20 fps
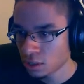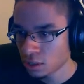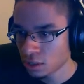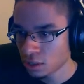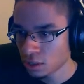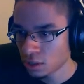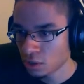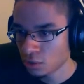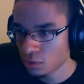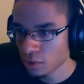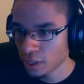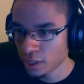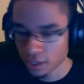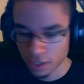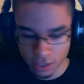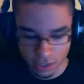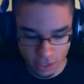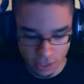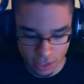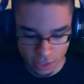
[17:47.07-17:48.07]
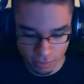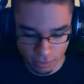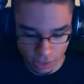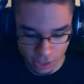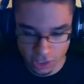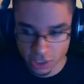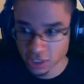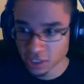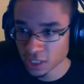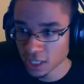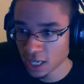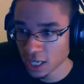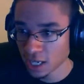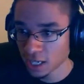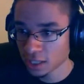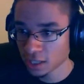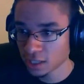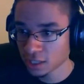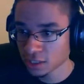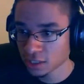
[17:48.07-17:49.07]
Oh, right. Um, let's
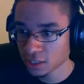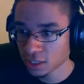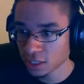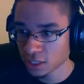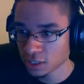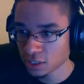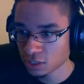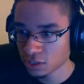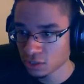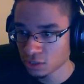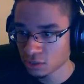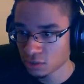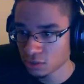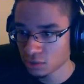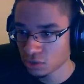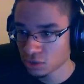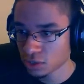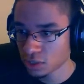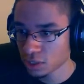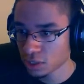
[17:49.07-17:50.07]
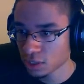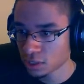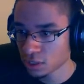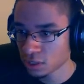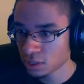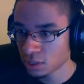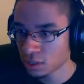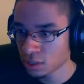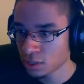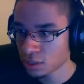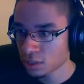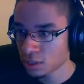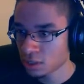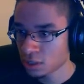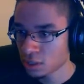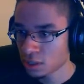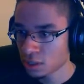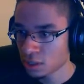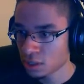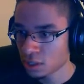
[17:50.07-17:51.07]
tag these guys, too, so I can
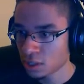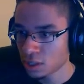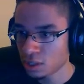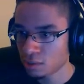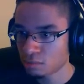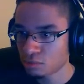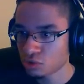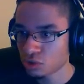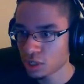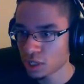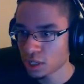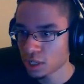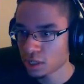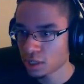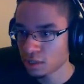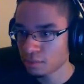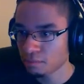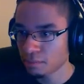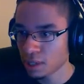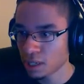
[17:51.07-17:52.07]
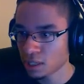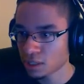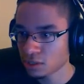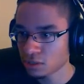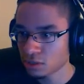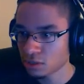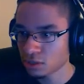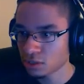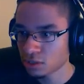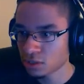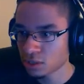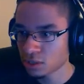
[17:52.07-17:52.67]
keep track of the bastards.